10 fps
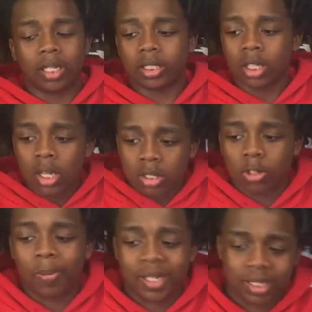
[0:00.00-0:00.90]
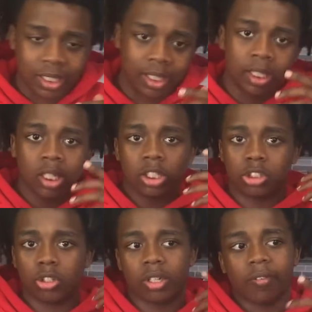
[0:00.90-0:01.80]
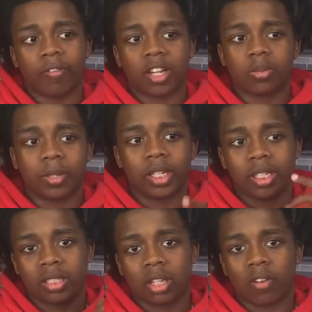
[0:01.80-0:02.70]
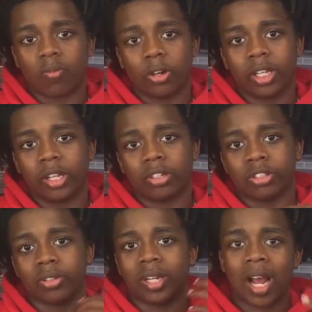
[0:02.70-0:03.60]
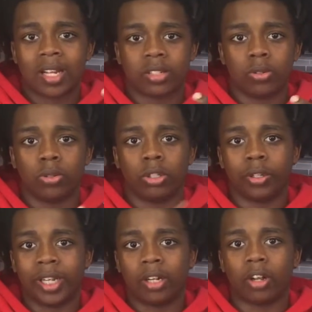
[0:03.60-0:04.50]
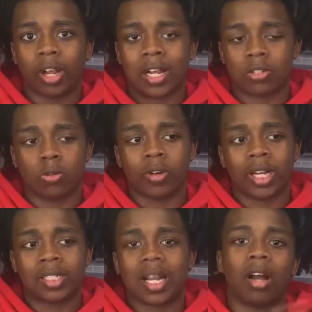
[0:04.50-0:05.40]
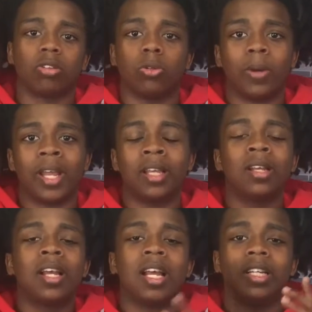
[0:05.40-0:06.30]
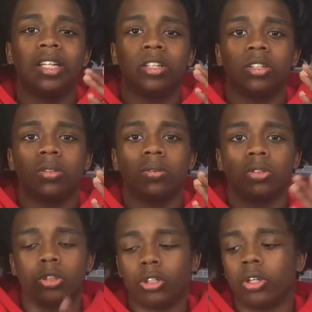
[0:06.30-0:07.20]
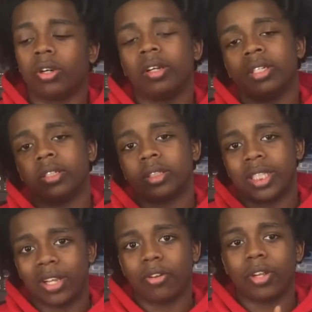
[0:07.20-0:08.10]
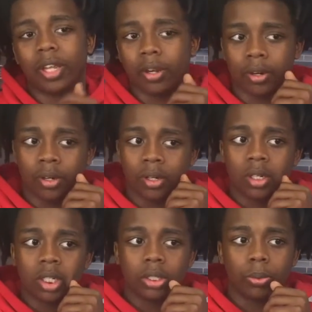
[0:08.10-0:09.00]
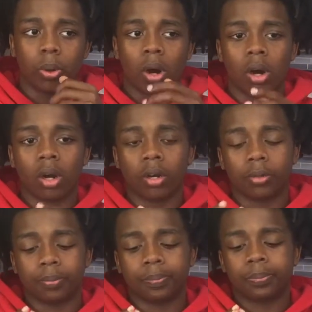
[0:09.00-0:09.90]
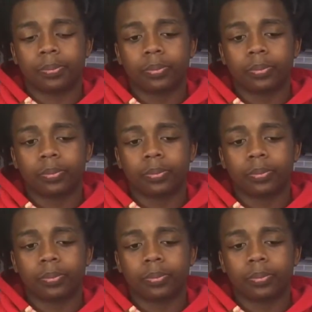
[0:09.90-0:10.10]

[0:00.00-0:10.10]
college. So basically, during your freshman and sophomore years, you're in high school and you're getting all your high school credits out the way. And then your junior and senior year, you are